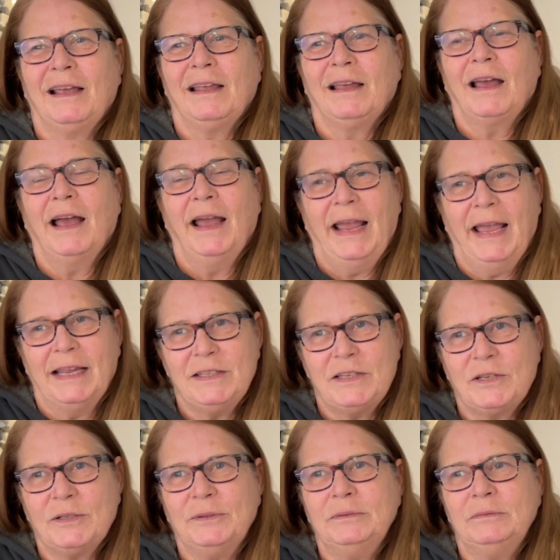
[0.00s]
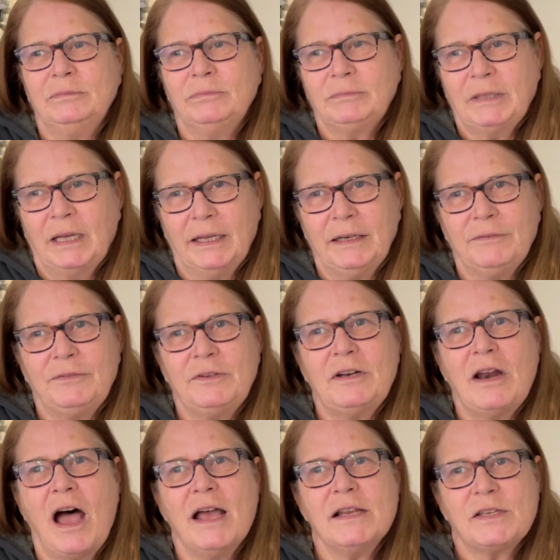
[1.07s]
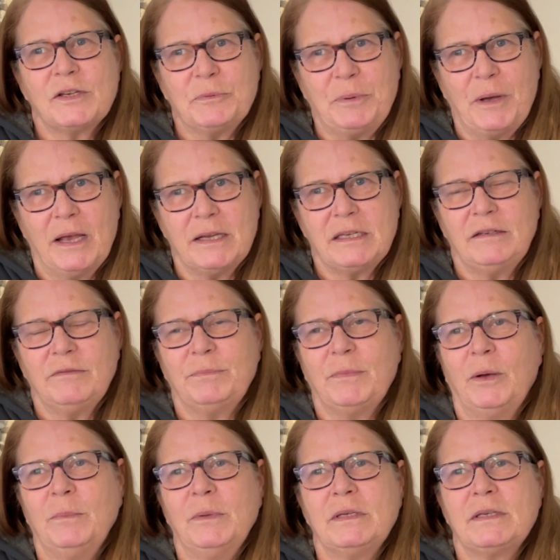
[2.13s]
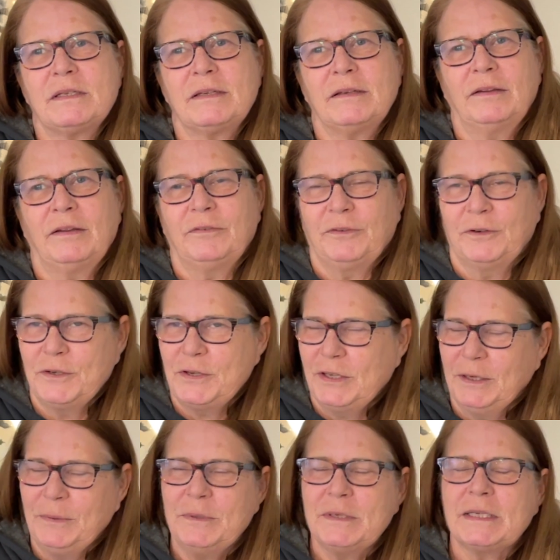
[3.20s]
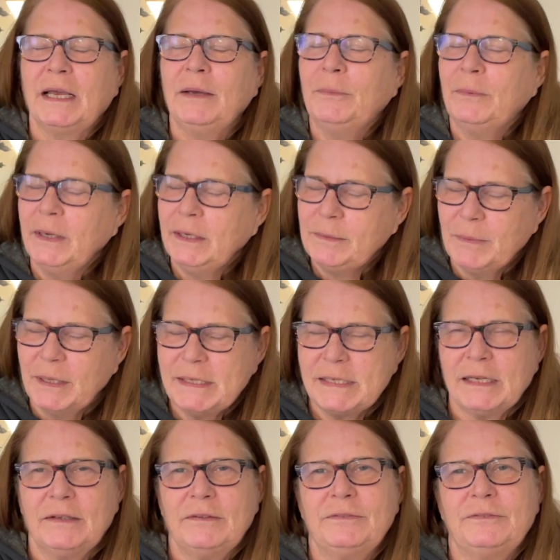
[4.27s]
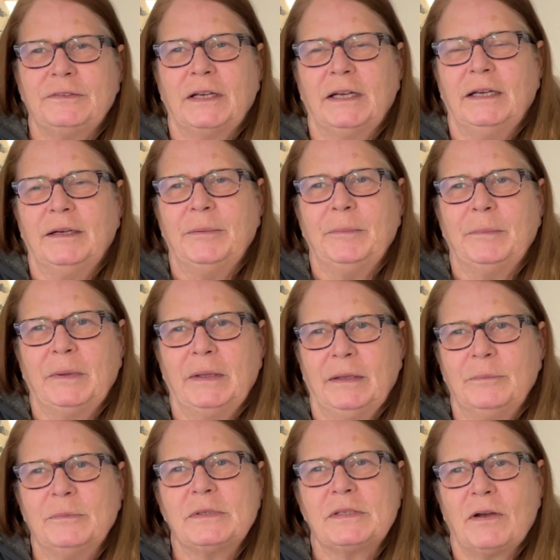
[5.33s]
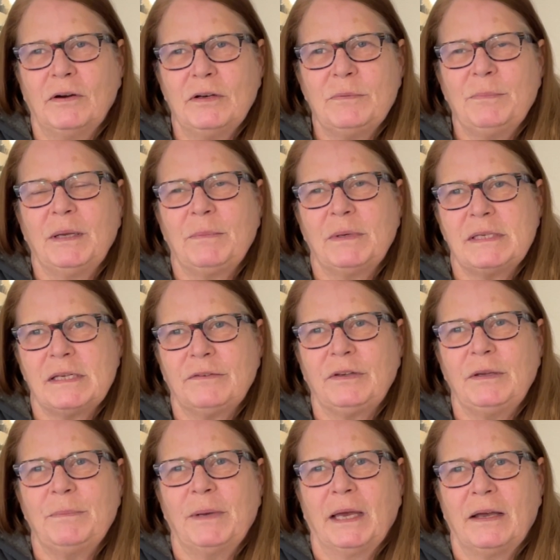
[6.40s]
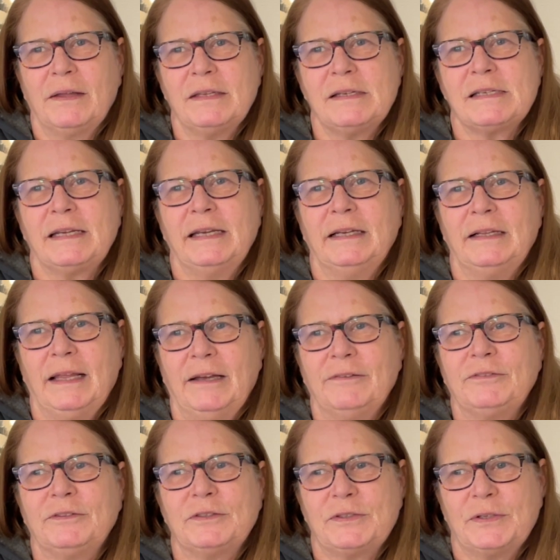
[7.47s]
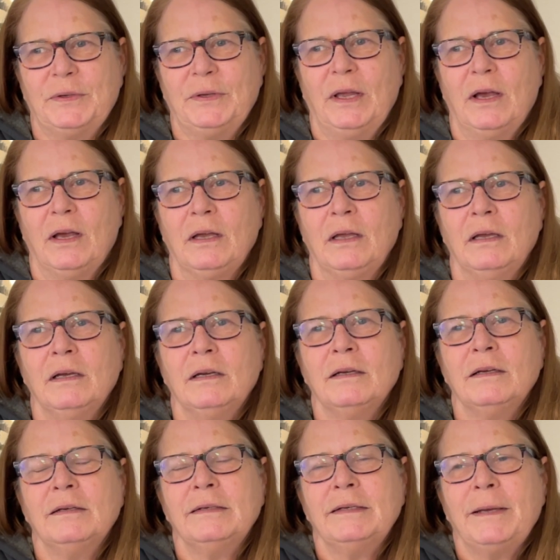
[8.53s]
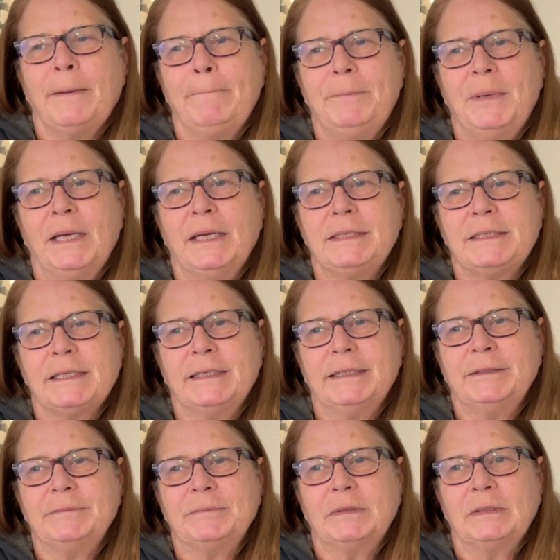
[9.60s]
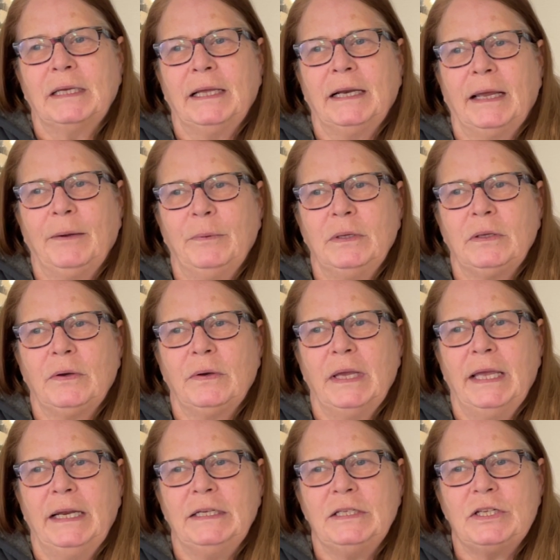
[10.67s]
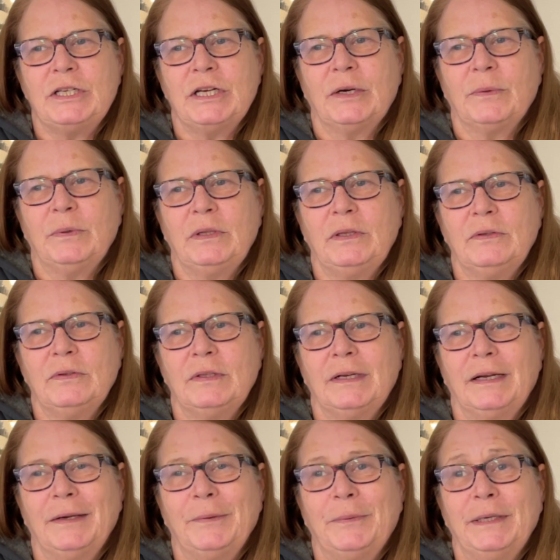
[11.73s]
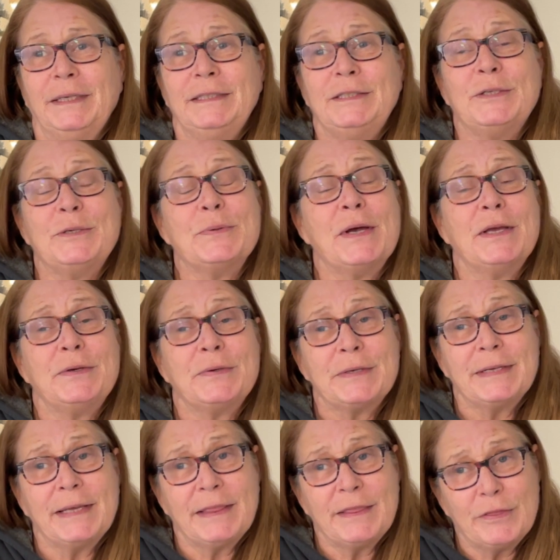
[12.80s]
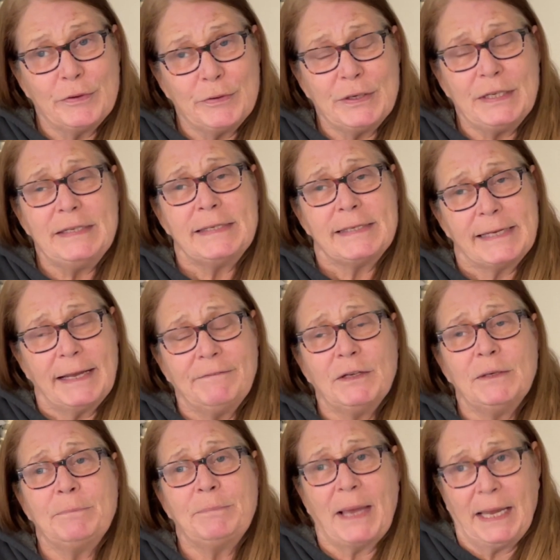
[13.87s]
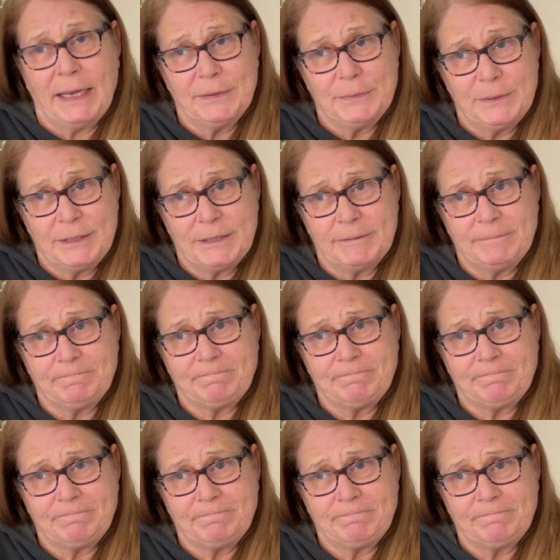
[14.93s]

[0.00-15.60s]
I had two kind of not so positive moments. The first thing was I weighed myself, um, and it was hard to make myself get back on the scale after so long. But, uh, and I will go ahead and share with you that I weighed two hundred thirty-seven pounds.